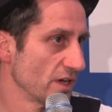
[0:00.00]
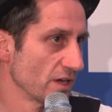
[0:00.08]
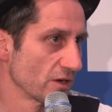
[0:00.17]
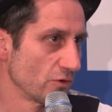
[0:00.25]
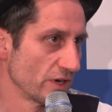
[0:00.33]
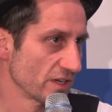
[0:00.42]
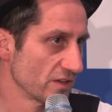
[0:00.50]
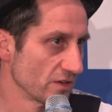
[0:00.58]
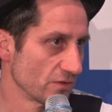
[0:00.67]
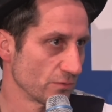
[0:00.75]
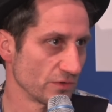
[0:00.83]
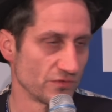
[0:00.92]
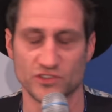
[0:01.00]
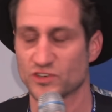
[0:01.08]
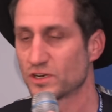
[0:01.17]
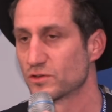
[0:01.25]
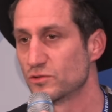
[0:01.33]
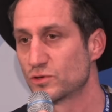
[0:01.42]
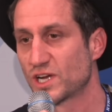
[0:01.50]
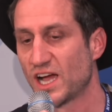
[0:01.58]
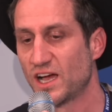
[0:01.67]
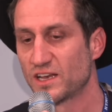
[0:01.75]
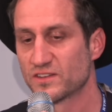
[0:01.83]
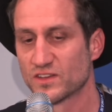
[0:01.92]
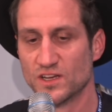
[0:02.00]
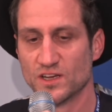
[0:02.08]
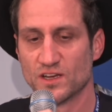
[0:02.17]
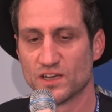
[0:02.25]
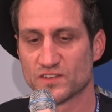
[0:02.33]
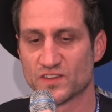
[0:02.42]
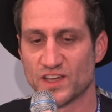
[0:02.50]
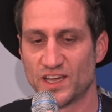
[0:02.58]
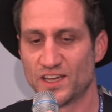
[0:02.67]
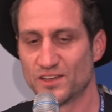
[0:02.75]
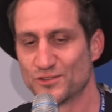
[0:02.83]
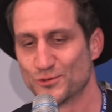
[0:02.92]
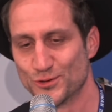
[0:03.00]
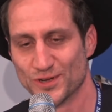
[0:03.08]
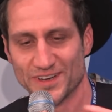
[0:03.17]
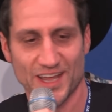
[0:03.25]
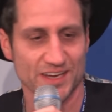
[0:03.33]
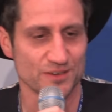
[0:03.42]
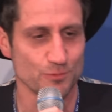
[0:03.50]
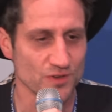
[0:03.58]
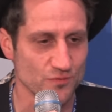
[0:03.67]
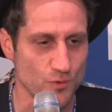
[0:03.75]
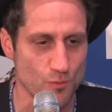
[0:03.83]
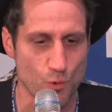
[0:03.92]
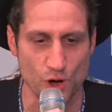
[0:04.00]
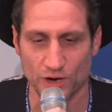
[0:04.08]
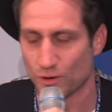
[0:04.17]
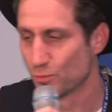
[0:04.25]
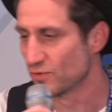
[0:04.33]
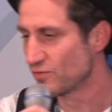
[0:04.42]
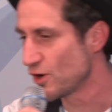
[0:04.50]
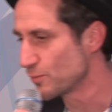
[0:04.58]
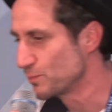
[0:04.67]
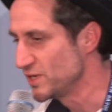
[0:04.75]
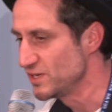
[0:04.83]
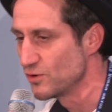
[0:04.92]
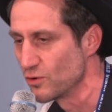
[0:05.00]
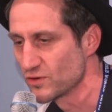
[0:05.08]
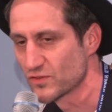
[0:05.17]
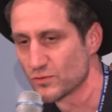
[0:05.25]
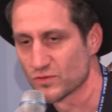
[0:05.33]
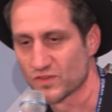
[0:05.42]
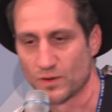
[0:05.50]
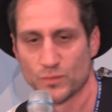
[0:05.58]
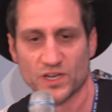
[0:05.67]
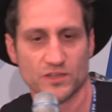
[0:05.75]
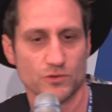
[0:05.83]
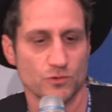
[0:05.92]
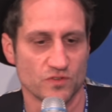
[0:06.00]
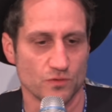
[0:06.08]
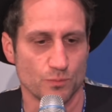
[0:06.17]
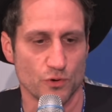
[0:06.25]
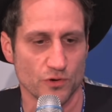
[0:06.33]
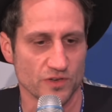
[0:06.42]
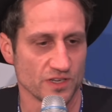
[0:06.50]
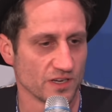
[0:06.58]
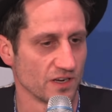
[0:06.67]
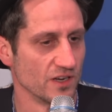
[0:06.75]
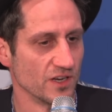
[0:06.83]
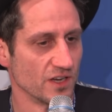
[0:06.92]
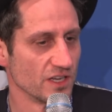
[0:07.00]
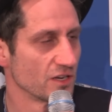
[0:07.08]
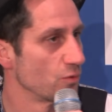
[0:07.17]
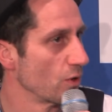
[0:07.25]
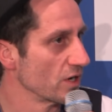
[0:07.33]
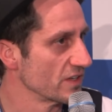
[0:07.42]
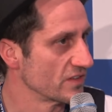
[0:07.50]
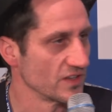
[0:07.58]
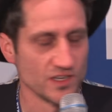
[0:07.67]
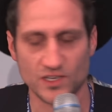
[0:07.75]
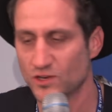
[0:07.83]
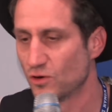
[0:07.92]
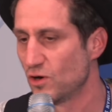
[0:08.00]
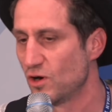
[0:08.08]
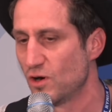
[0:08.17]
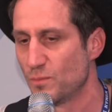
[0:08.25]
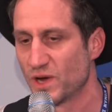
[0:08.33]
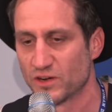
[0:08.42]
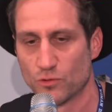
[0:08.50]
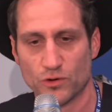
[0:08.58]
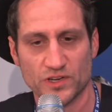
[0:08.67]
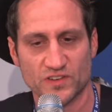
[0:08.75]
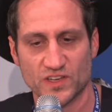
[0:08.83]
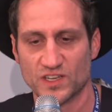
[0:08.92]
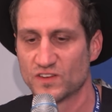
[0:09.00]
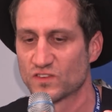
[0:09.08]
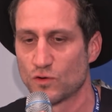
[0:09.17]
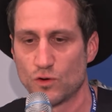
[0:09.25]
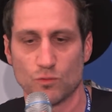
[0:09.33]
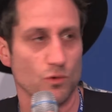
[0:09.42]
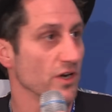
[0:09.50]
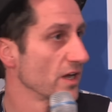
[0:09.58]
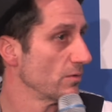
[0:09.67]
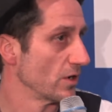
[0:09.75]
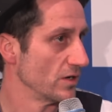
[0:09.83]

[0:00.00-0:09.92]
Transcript: connected with each other. You can't say you're an activist for water without being also somebody who's supporting equality or minorities or whatever.